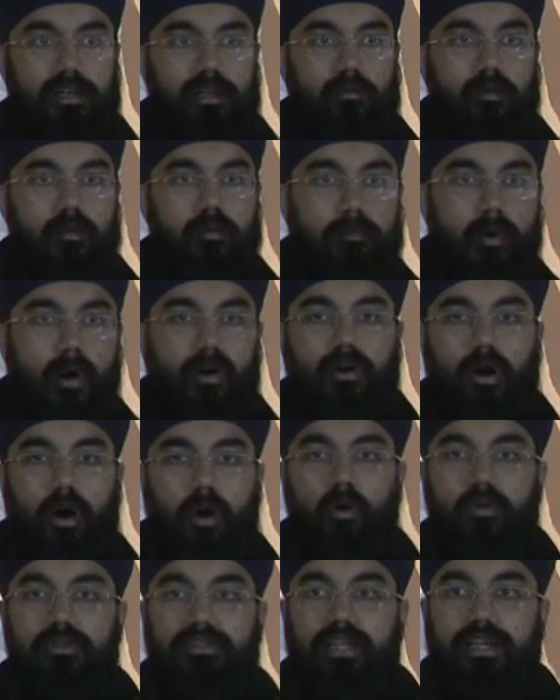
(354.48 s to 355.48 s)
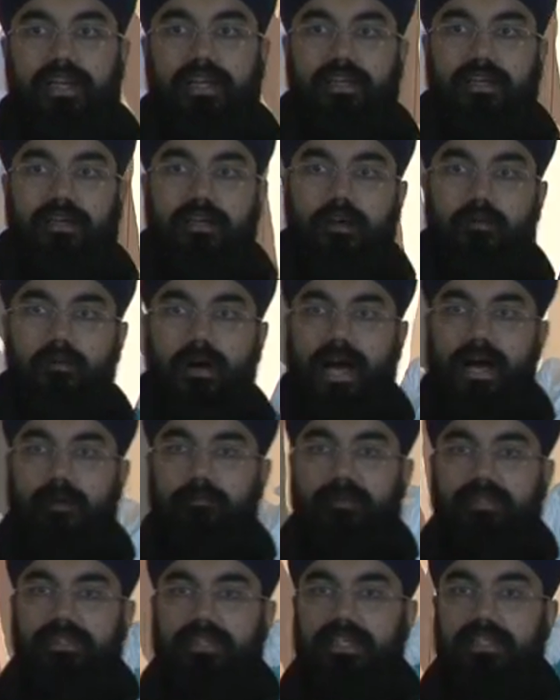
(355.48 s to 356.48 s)
When we poke holes in it, what
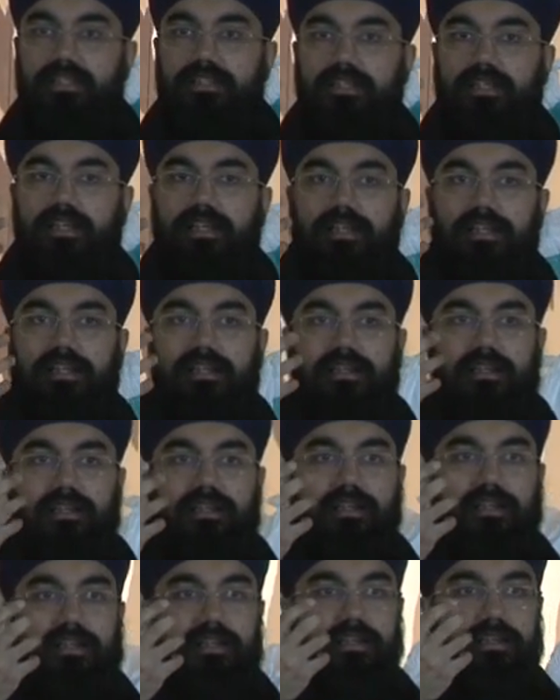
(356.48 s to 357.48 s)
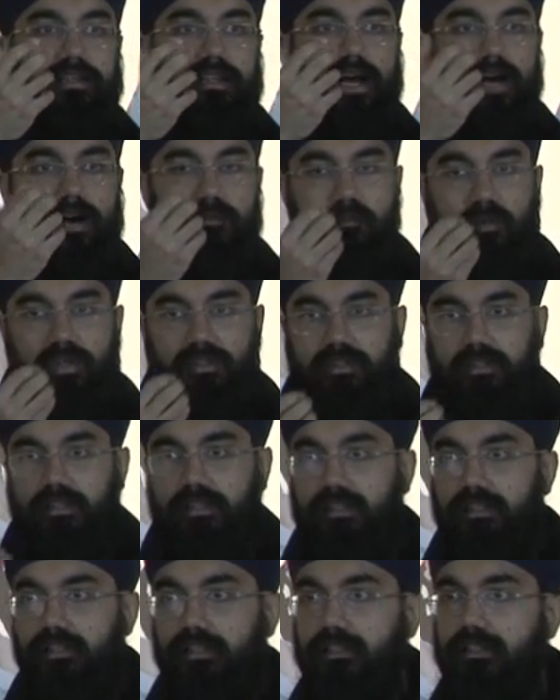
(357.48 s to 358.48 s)
happens is that Amrit
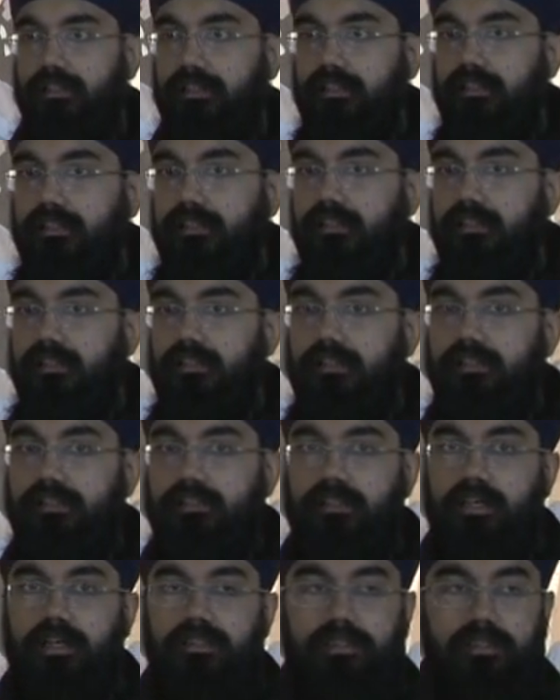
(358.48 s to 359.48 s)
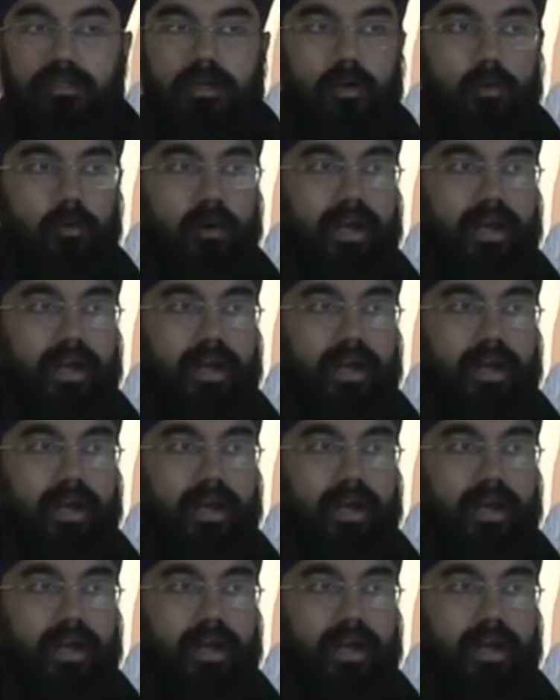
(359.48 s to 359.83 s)
starts to go